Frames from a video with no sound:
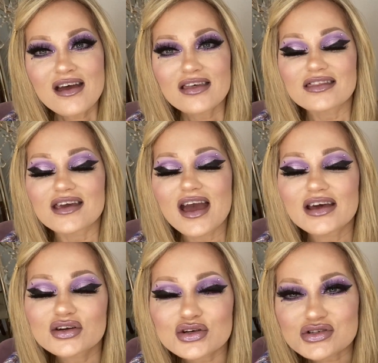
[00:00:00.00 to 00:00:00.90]
the
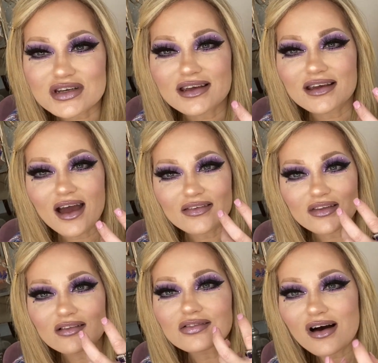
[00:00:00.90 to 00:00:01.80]
energy and the
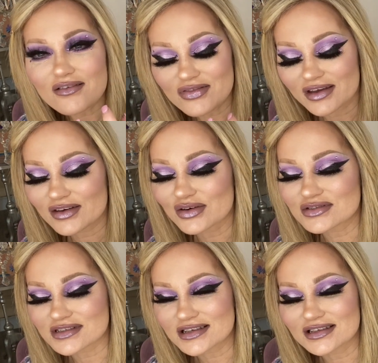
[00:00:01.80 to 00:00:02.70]
love that
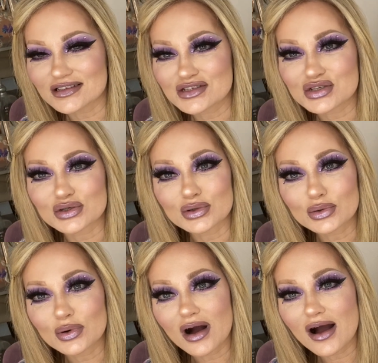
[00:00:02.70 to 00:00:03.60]
goes
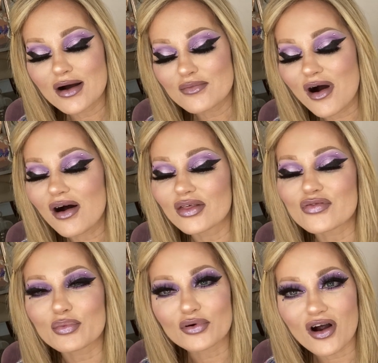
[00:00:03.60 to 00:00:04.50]
into all of
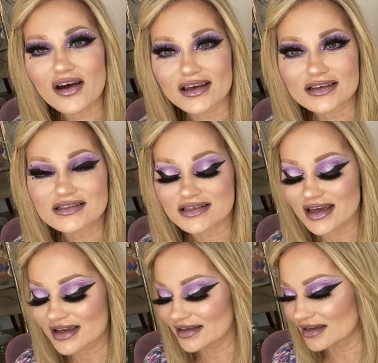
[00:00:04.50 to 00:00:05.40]
the products
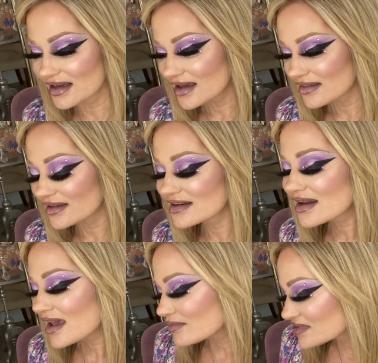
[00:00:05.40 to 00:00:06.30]
and the
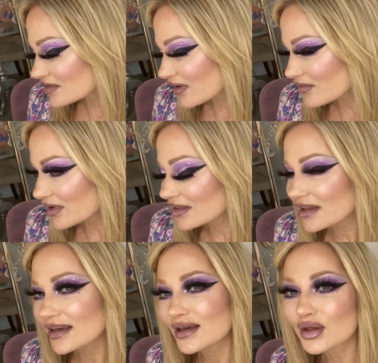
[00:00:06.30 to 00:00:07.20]
names of
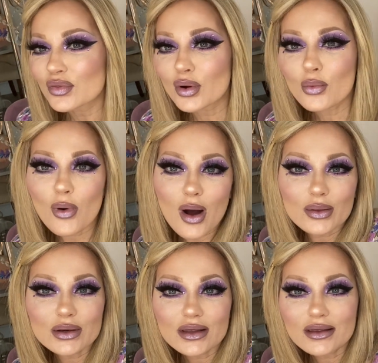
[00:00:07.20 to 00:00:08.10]
everything and the
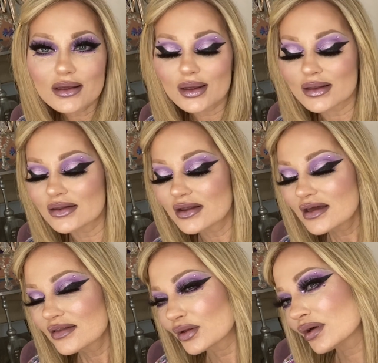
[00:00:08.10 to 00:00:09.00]
quality and
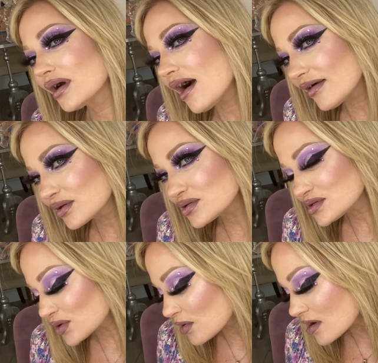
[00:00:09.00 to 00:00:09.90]
the color
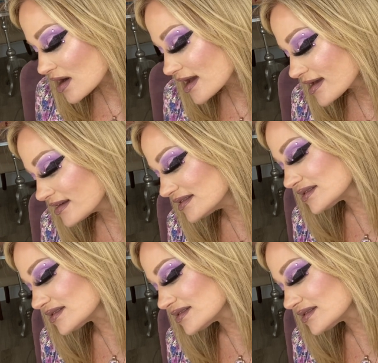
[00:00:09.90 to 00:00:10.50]
stories.